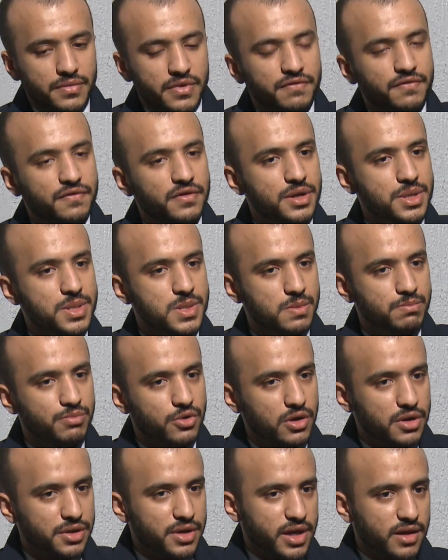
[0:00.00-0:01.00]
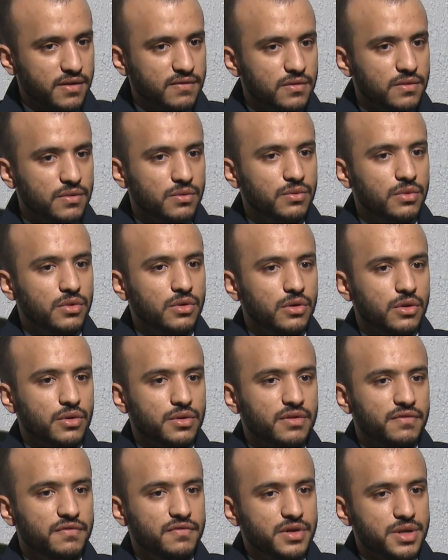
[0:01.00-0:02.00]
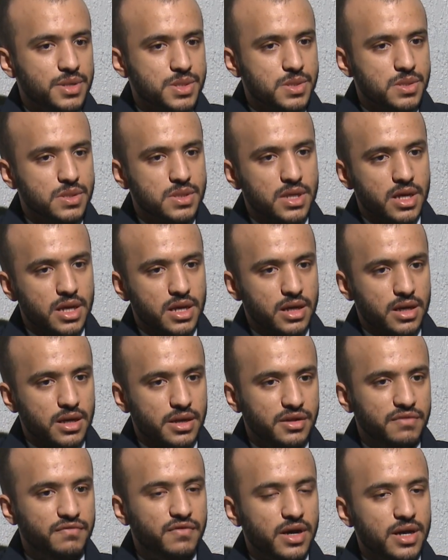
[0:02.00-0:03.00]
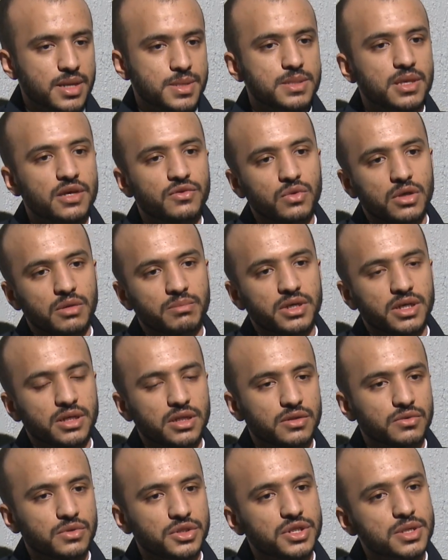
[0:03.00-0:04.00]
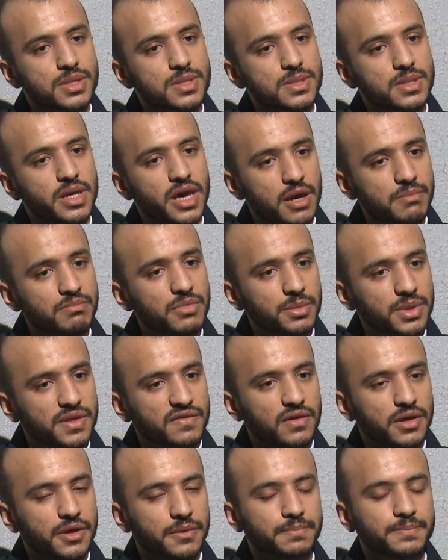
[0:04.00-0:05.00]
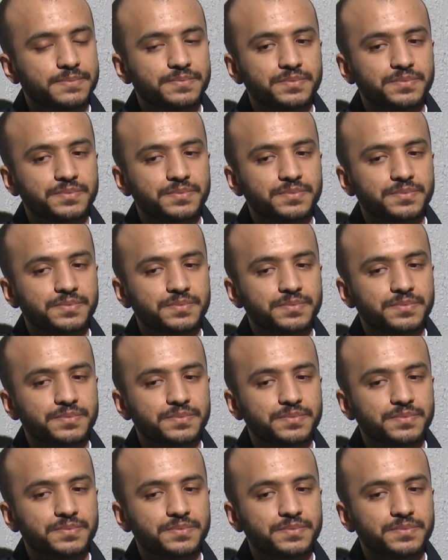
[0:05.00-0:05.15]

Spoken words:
the first product or the first device that we build, which is the MBBT,